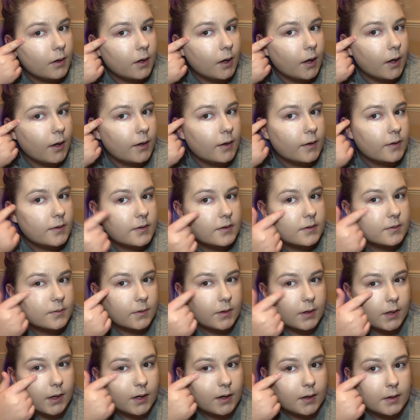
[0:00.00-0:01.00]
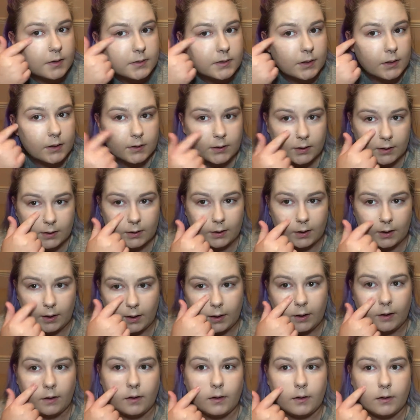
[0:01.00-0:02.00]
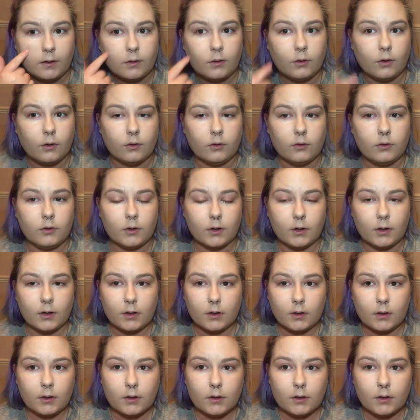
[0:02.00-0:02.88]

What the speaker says: and this is where you kind of start to kind of highlight and contour.